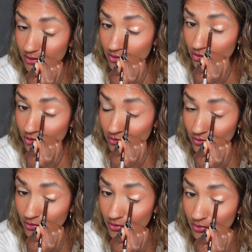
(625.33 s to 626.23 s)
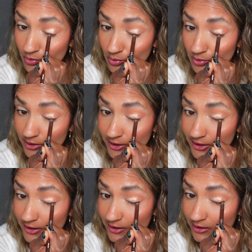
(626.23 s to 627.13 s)
just to
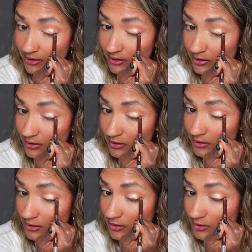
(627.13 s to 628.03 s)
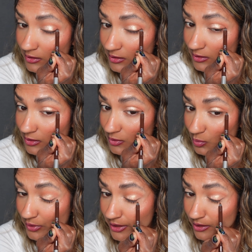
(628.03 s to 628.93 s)
add a
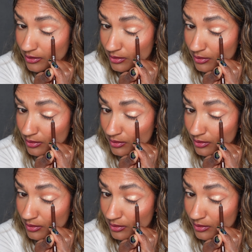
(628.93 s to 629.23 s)
wing.